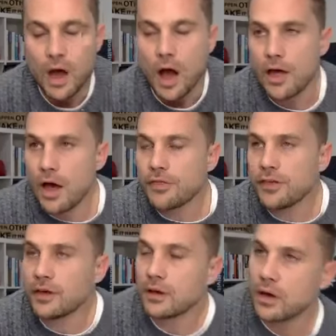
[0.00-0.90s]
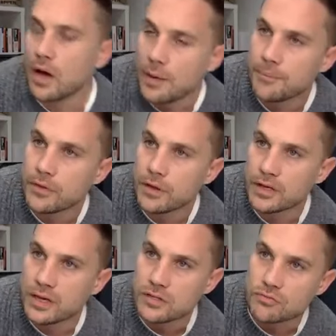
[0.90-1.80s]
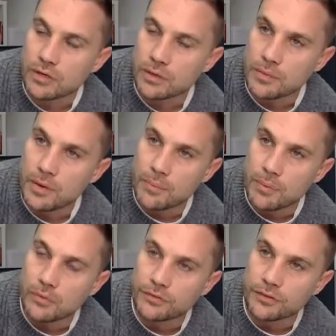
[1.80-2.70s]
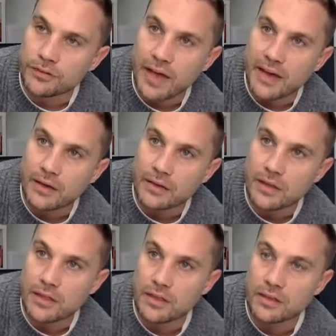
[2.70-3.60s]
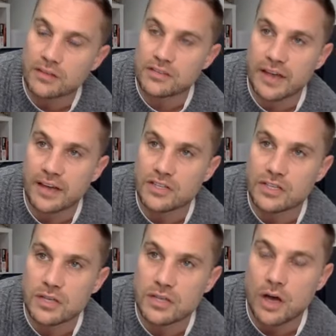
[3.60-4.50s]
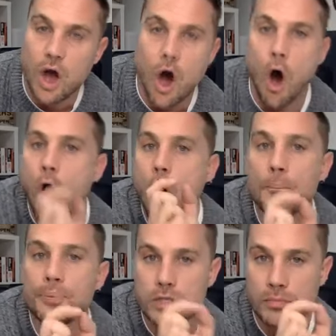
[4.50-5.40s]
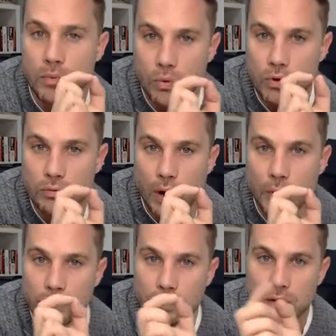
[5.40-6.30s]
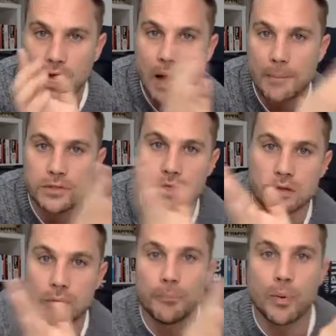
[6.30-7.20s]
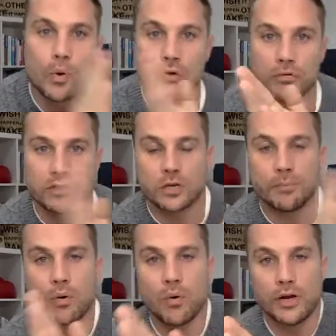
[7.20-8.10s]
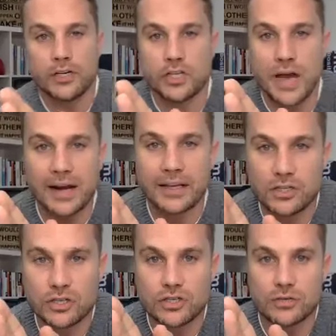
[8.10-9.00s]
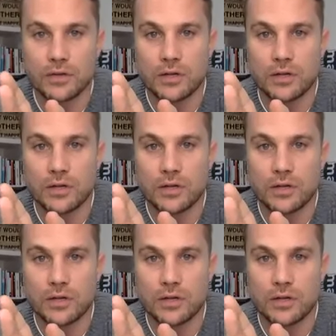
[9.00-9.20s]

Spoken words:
I think it's really important to say at this stage is that optimal growth comes at the border of support and challenge,